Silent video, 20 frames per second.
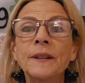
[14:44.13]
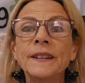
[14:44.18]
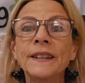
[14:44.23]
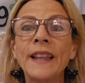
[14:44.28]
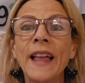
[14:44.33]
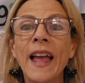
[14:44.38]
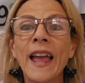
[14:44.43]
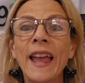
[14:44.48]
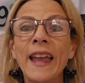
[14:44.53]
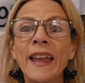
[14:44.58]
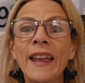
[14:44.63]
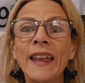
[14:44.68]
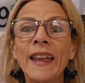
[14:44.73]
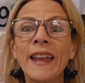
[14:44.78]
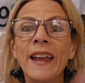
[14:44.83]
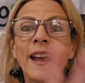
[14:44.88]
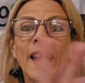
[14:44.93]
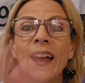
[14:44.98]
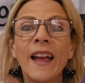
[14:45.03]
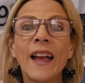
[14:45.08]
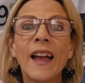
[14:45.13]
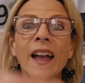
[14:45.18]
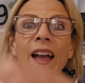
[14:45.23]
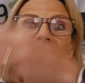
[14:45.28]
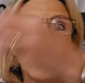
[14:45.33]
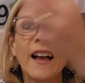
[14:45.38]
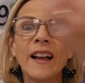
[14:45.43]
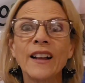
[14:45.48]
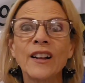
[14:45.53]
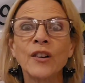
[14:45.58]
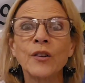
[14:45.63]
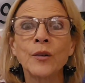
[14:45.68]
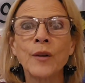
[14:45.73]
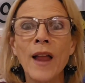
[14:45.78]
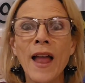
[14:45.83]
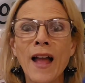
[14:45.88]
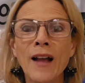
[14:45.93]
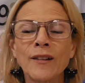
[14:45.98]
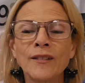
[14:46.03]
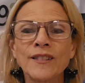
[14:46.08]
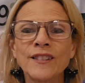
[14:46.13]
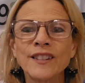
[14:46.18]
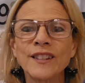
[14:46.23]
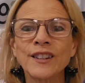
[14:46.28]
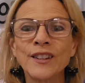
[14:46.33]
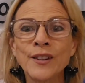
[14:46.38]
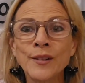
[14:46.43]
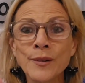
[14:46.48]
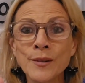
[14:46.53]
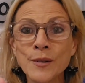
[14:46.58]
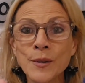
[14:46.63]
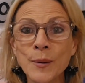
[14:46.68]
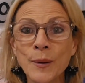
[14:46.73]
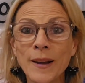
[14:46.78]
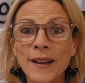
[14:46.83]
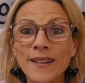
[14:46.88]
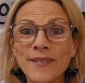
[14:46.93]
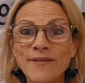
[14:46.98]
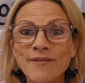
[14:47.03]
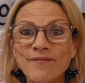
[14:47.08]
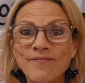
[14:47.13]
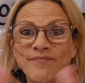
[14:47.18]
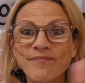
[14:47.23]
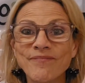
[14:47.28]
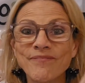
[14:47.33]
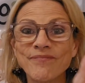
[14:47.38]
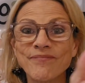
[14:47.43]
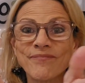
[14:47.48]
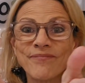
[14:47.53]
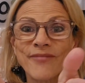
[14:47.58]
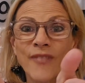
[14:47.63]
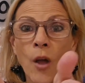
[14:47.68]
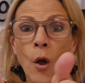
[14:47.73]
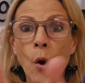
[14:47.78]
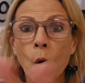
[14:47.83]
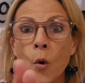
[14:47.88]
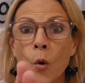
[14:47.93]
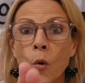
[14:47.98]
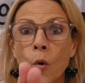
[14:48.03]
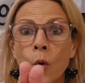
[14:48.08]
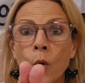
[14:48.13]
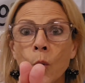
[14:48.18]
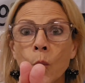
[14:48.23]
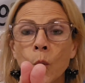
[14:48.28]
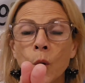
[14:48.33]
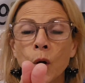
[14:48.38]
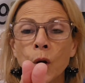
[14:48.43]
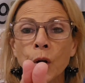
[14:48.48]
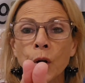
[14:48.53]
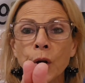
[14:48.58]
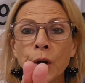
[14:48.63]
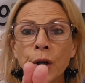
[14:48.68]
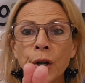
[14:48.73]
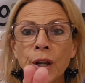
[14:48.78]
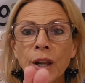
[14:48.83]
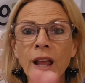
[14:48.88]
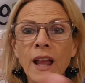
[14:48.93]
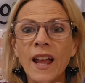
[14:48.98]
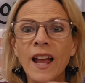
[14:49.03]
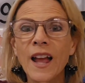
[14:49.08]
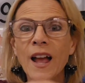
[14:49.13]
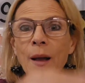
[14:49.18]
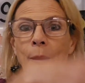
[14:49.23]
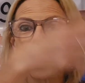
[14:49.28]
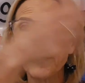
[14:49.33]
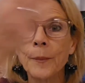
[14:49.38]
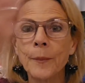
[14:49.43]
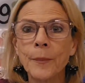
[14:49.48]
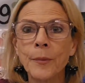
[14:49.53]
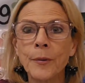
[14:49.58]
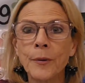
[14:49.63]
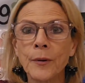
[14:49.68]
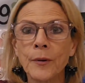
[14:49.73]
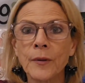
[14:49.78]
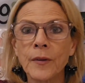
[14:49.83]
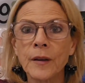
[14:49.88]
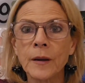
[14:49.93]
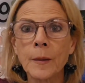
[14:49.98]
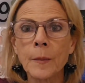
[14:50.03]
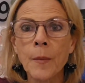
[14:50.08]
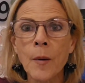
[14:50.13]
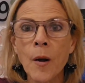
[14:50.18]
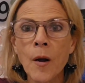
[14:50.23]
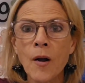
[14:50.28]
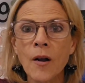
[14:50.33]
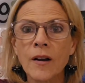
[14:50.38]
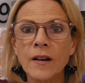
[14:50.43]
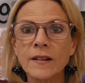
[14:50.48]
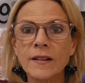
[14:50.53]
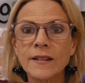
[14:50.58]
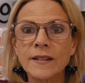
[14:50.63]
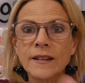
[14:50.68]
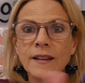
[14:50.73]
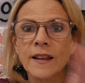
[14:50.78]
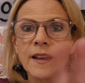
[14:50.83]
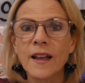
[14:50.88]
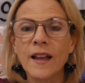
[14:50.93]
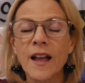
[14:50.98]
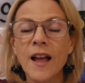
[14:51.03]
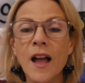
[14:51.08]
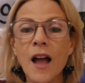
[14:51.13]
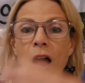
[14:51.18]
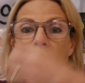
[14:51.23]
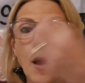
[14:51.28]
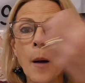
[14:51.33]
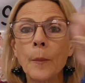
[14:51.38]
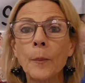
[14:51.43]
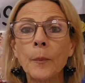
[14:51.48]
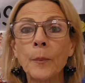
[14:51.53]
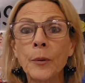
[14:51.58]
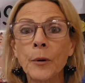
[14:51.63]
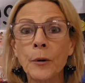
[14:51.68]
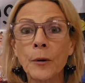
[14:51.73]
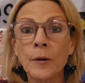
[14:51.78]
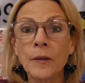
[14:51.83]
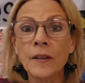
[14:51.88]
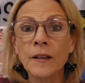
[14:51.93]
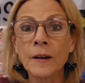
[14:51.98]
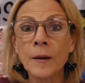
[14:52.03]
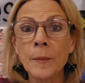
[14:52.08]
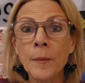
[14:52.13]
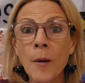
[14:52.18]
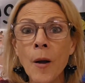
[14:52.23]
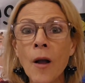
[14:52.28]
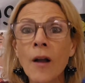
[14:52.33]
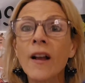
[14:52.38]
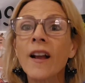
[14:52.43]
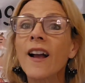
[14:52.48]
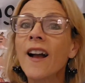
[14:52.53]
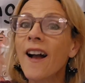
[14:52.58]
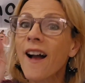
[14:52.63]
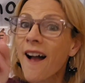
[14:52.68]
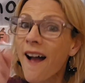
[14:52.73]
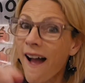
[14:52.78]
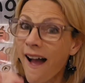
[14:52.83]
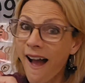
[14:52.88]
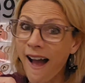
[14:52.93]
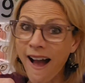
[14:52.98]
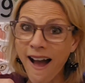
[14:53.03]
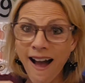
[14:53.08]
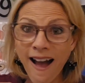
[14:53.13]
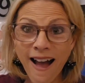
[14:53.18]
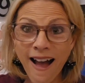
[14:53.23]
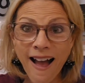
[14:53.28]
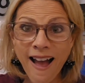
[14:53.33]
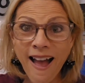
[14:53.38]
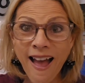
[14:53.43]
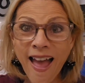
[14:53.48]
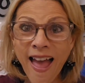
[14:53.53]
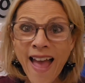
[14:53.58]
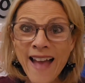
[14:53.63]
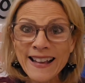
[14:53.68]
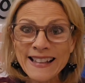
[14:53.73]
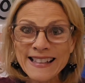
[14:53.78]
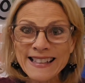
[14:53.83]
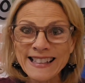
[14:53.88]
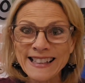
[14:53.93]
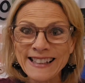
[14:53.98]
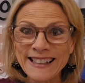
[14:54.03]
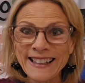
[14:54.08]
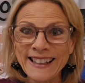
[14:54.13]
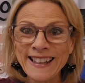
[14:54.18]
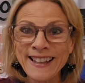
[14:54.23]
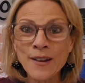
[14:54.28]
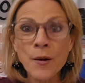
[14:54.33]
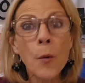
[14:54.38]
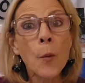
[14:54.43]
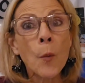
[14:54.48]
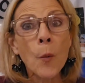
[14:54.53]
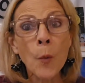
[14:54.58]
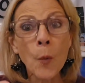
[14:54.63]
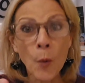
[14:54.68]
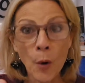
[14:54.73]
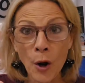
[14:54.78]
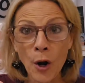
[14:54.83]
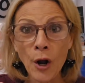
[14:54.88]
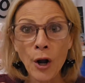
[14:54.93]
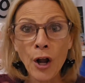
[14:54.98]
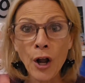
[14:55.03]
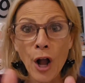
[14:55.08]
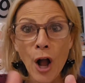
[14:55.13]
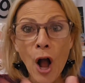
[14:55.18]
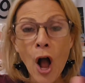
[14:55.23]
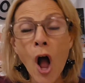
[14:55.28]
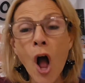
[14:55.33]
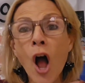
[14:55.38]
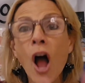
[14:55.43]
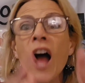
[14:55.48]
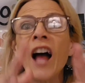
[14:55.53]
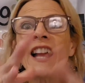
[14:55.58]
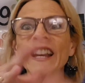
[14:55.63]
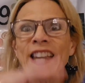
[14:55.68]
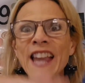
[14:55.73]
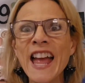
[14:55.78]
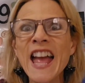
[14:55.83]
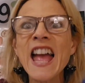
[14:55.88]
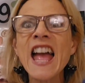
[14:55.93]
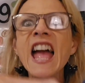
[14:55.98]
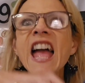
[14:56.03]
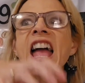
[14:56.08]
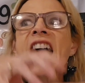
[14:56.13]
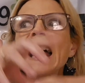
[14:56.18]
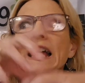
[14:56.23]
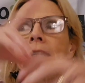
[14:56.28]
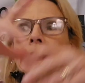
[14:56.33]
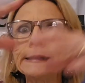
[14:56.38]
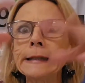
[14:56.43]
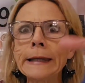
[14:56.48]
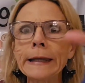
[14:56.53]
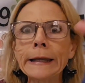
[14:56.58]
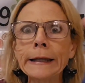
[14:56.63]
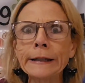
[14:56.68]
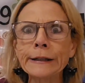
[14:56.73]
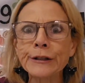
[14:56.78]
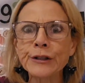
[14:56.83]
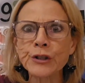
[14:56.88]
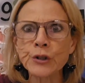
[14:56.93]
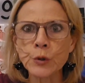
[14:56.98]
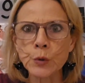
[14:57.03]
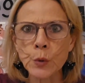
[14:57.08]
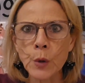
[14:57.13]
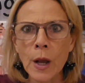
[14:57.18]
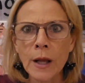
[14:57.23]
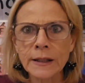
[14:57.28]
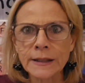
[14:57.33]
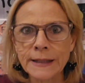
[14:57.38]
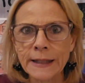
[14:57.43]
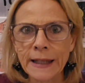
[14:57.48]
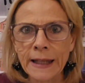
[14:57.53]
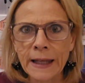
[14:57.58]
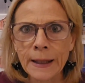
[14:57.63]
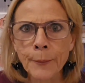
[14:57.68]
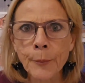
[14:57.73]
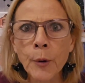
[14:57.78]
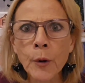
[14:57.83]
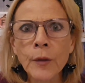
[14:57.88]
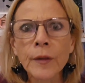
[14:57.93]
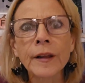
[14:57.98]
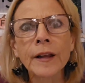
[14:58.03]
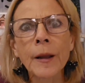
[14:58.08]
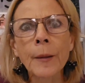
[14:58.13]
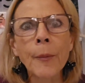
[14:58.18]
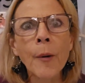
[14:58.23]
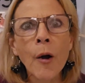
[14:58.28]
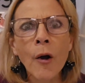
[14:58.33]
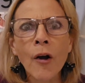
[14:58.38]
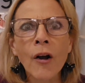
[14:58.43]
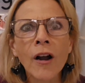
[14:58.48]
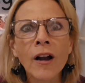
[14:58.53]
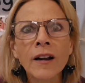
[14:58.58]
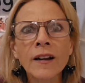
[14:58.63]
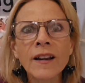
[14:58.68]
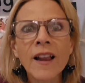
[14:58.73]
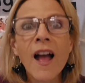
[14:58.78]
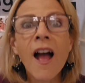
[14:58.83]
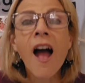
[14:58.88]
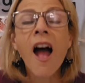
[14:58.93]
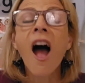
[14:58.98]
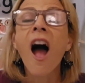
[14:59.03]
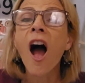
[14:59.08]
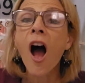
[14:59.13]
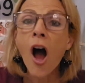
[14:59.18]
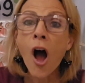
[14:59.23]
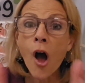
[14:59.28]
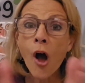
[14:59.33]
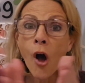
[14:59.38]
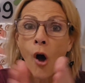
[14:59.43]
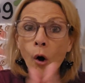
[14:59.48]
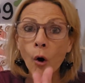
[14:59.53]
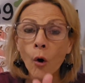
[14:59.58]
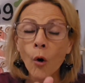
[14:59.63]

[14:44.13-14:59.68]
Playground. You do it. Whole word. Pull it apart. Pull it apart. Excellent work on deconstructing, pulling apart a